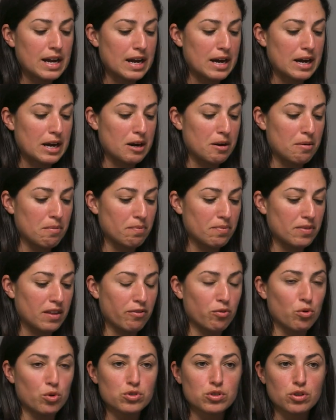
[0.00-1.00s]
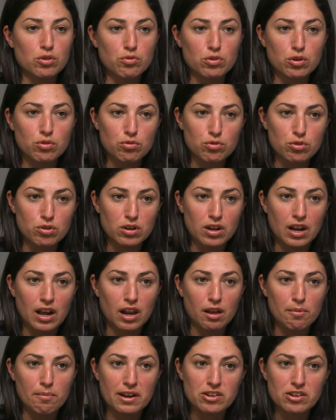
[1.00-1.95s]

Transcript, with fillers: Um, they've also recruited Ella